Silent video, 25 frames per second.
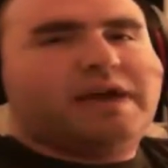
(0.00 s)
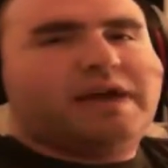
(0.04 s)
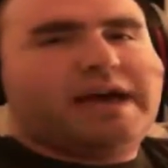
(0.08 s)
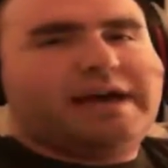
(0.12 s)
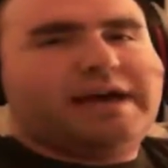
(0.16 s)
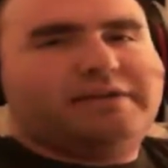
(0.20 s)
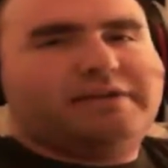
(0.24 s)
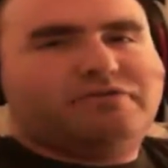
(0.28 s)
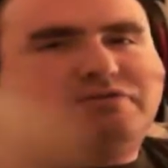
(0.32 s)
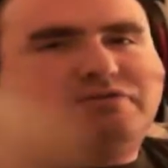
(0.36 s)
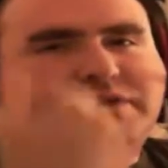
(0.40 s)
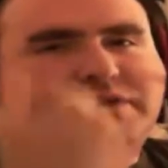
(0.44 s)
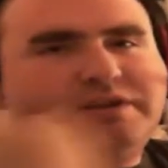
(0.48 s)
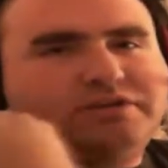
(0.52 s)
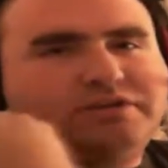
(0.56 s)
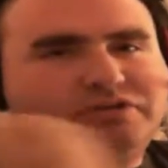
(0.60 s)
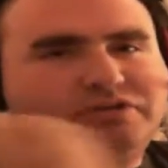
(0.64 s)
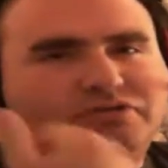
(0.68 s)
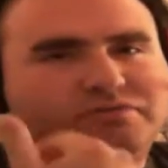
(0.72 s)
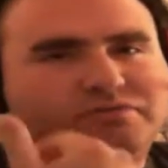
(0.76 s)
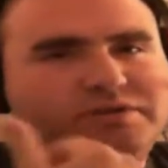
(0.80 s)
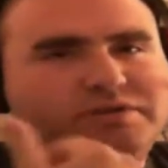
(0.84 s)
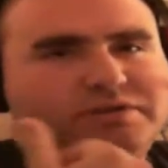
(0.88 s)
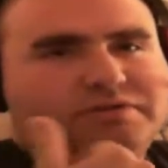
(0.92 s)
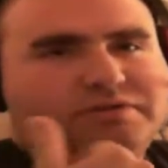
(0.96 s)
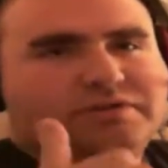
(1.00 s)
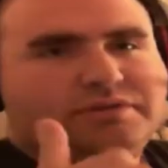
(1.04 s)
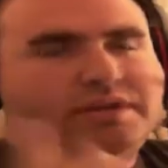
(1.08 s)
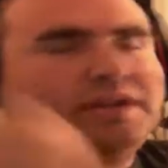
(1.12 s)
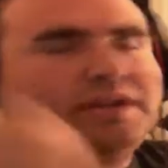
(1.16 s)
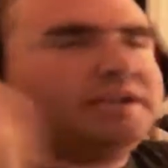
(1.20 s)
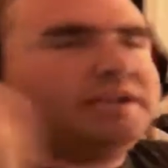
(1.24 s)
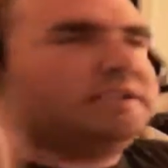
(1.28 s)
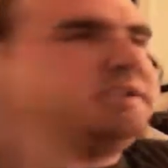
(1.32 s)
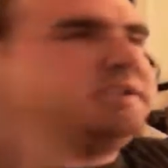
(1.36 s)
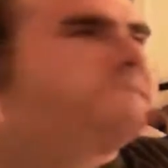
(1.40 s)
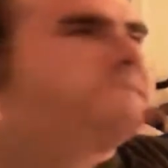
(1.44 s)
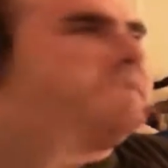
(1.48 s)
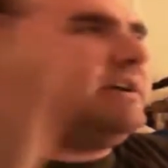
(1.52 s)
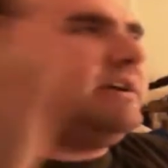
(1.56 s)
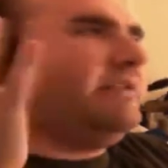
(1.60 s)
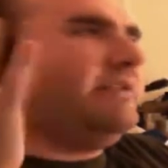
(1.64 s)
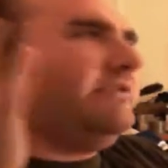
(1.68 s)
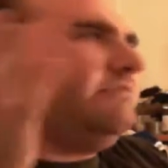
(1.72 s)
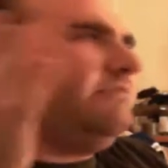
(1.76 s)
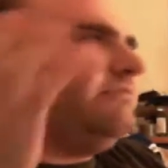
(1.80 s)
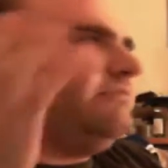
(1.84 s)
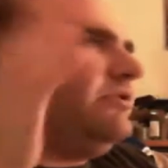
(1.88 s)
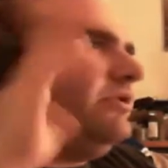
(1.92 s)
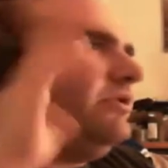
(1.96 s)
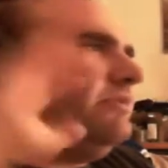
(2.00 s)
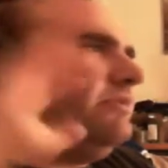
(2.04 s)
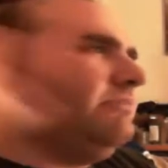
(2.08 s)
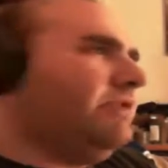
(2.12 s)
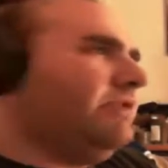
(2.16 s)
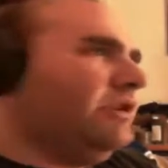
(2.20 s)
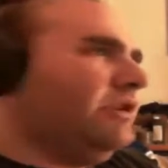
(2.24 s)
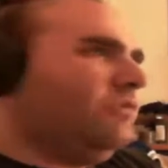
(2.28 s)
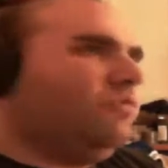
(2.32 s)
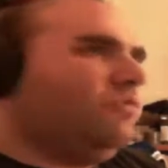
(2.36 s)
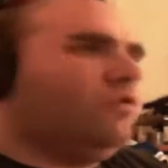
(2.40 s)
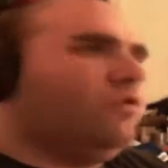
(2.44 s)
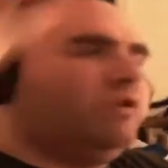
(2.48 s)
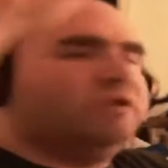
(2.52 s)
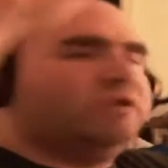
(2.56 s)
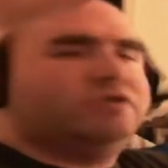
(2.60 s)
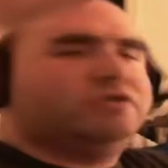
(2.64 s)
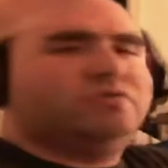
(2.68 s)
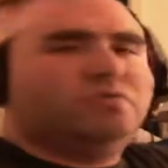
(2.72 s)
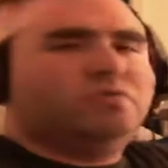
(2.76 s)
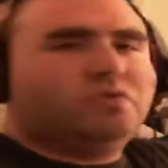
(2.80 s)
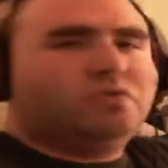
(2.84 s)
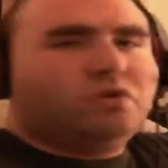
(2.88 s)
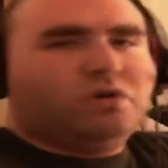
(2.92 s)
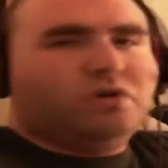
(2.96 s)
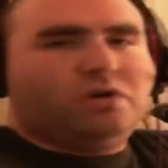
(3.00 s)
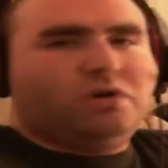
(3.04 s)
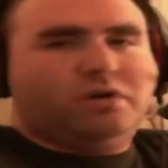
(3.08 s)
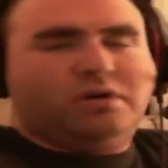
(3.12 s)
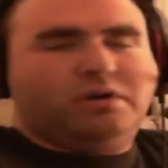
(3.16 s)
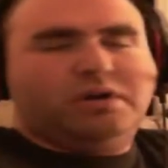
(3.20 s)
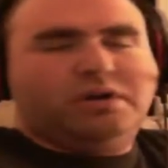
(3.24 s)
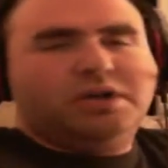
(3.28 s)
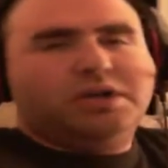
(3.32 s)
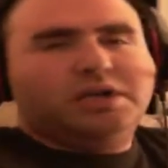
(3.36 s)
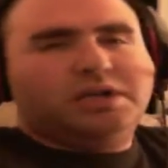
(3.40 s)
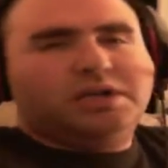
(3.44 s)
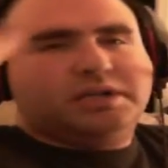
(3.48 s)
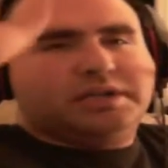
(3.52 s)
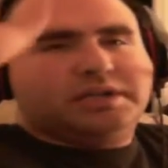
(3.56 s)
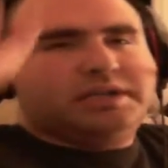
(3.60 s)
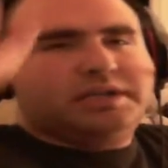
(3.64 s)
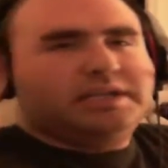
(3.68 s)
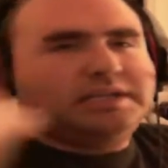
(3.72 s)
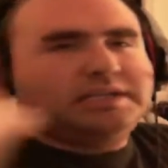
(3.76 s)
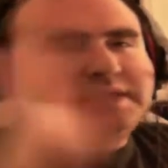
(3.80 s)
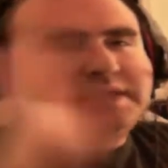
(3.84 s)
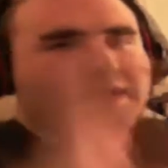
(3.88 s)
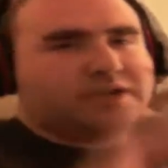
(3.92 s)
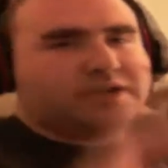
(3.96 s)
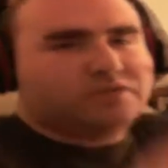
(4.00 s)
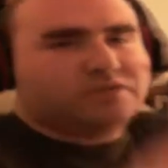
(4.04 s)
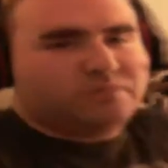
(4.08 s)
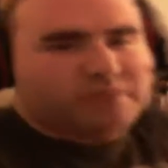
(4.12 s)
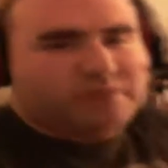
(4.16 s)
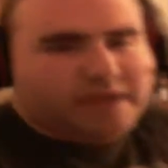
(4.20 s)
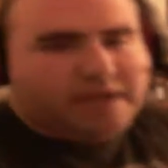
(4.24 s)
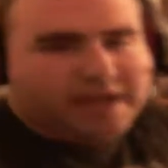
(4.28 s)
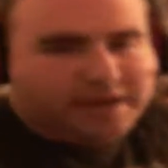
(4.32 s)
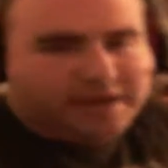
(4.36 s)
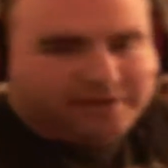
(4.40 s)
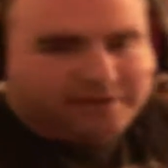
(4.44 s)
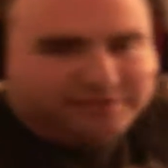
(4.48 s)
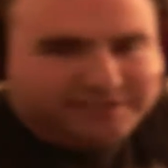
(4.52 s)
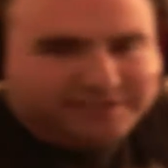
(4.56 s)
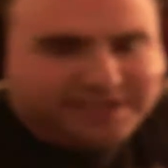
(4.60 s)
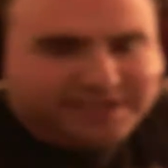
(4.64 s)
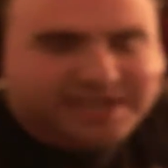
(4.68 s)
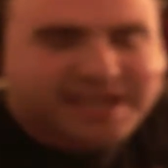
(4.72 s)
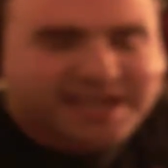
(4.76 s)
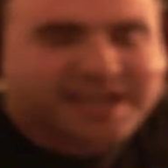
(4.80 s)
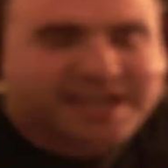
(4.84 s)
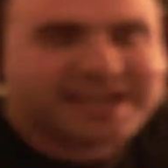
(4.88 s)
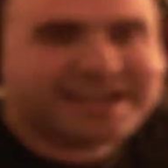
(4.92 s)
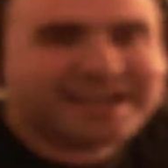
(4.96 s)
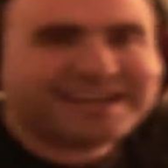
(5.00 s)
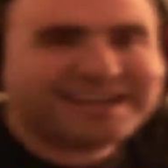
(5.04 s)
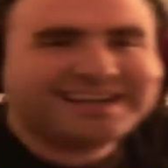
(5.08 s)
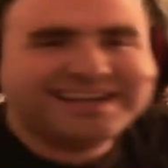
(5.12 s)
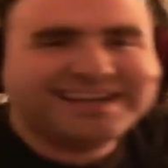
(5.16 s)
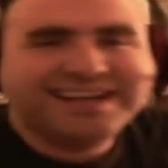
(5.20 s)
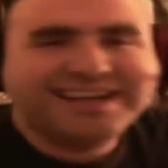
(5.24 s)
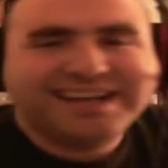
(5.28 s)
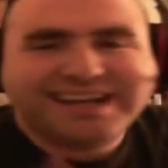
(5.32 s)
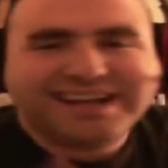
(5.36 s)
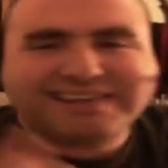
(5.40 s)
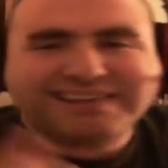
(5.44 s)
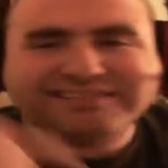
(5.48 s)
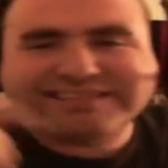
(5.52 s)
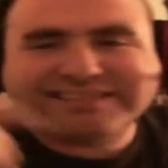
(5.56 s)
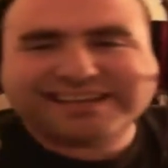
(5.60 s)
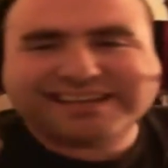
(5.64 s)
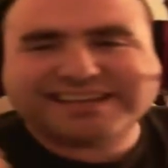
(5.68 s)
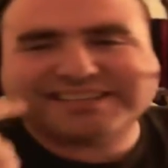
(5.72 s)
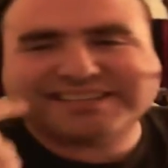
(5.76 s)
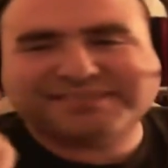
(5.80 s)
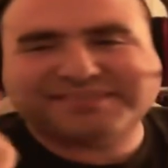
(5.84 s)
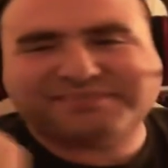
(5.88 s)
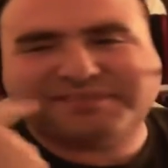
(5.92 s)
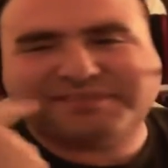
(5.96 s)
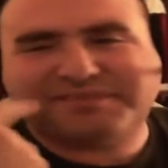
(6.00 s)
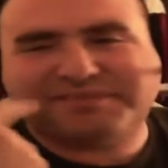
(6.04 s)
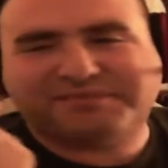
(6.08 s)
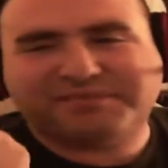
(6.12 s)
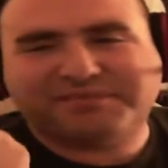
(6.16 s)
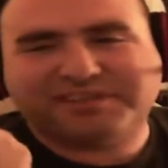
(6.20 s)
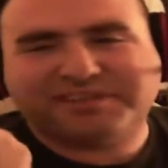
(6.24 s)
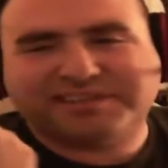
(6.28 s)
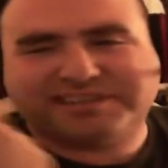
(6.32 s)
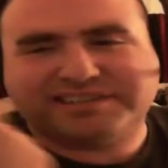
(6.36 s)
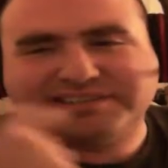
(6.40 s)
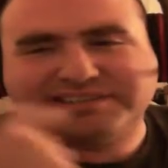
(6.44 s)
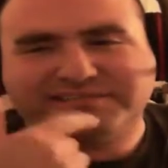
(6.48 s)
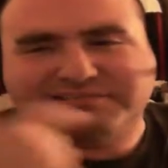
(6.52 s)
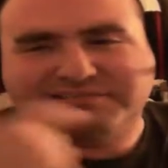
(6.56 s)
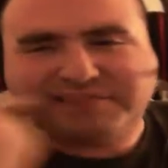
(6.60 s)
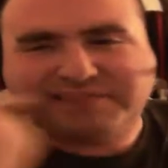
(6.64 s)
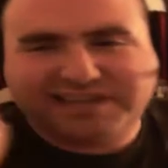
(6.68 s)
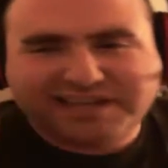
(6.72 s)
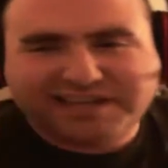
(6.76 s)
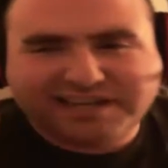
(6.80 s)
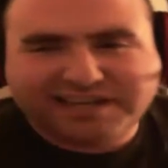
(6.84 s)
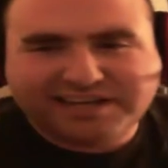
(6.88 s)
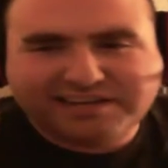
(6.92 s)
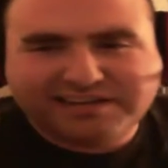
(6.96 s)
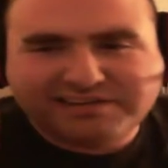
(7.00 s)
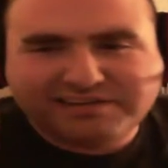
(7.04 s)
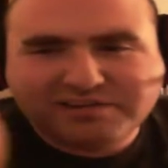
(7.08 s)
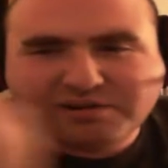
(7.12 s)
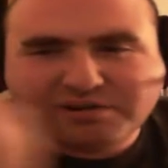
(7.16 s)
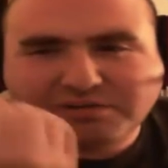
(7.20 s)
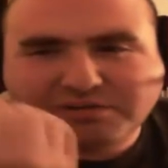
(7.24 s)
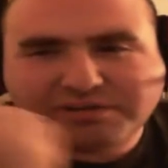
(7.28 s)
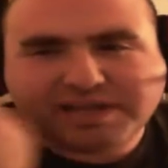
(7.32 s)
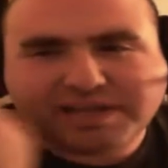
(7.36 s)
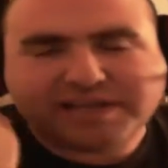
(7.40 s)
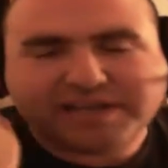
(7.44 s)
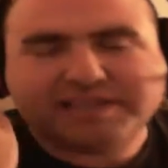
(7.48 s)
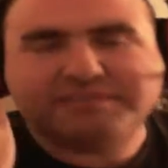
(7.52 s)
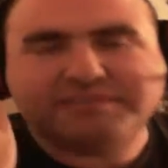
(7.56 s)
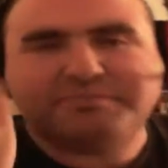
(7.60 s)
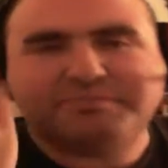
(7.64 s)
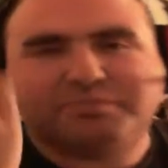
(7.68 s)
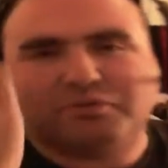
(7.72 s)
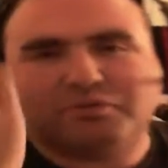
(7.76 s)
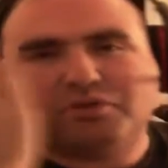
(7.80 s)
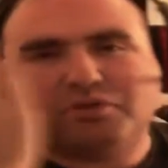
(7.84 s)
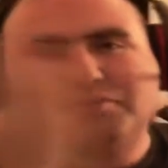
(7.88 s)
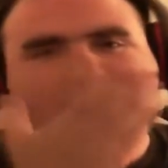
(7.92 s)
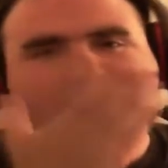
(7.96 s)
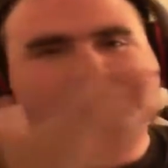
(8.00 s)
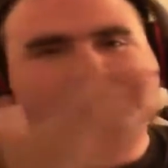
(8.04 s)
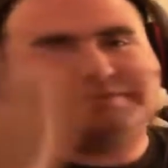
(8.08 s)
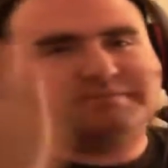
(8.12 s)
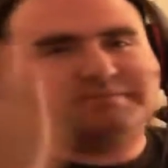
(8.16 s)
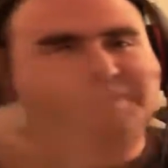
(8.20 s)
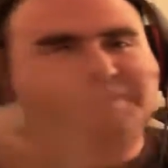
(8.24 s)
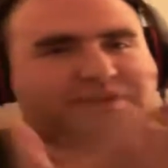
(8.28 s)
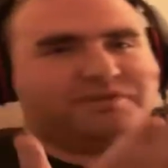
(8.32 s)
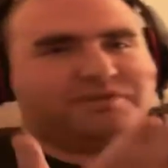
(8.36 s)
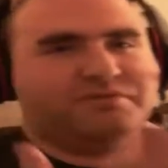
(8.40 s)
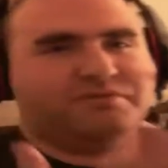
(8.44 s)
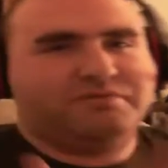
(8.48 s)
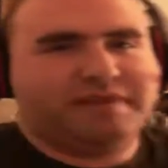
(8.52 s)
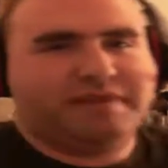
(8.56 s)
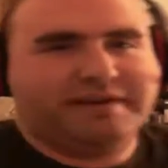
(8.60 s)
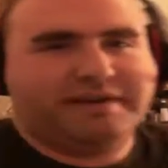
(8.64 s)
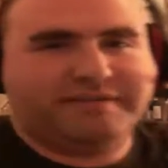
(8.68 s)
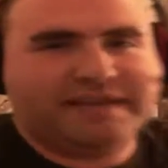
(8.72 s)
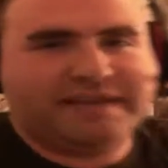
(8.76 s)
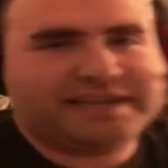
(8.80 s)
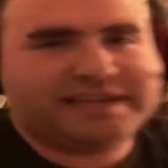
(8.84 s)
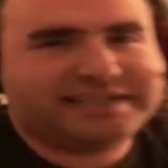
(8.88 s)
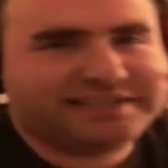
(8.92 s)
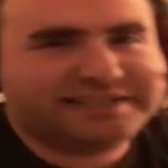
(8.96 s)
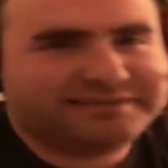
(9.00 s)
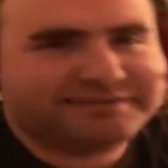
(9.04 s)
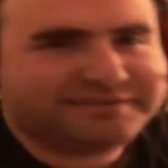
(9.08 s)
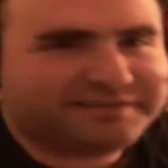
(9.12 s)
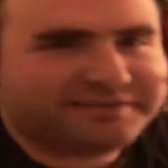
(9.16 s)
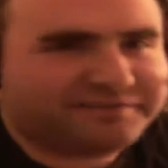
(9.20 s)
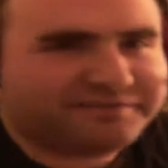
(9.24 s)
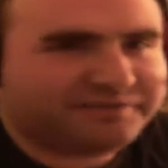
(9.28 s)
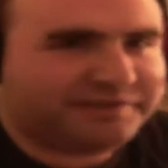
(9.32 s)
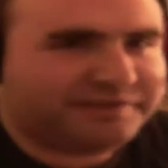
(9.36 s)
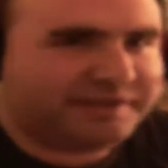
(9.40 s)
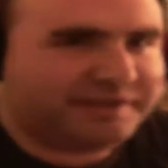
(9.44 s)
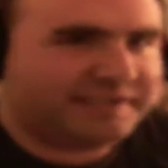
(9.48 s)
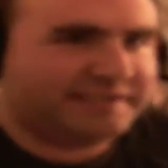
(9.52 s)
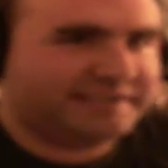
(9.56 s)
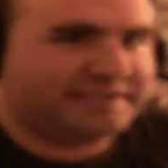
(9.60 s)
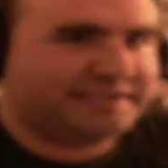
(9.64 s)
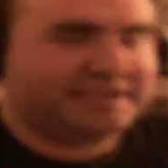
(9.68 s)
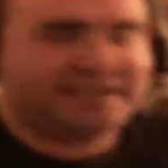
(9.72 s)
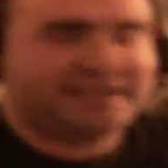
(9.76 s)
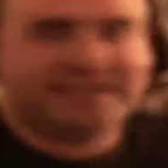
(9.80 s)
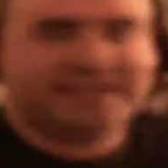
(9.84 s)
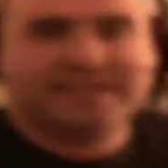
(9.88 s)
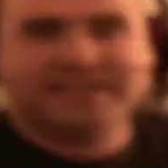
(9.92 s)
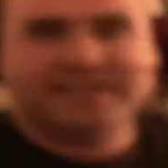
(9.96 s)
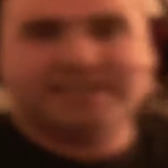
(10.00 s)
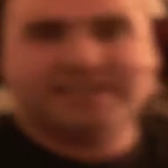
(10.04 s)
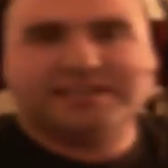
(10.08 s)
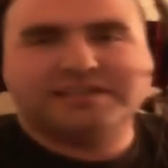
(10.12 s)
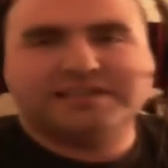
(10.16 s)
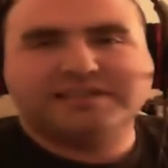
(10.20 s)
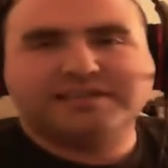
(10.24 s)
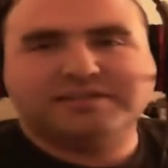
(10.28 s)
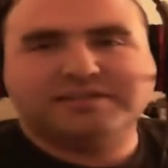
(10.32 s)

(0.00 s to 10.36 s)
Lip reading: that Gran Torino did, except not at the building, but like wall to wall, like in his actual house. And it was actually pretty funny too. He didn't know that he broke his microwave. That shit was funny. It's like,